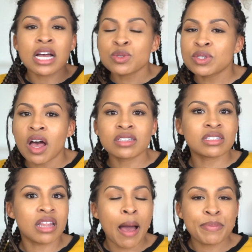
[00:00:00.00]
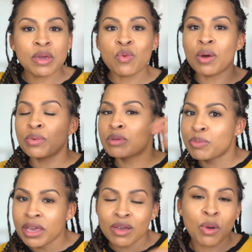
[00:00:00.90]
was all sloppy. One was
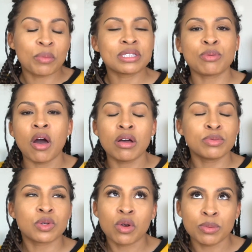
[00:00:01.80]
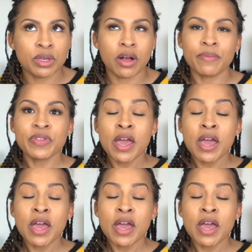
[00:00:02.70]
big, one was small. It was horrible. horrible, y'all.